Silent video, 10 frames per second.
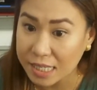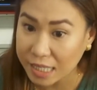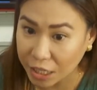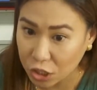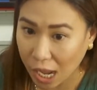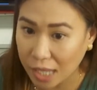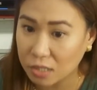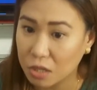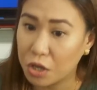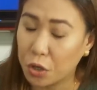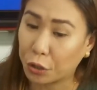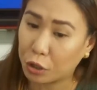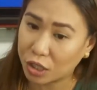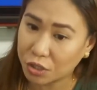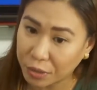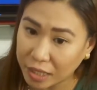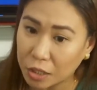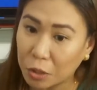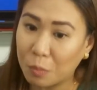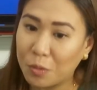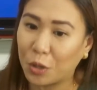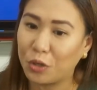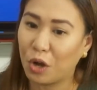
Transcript: such as your Clostridium,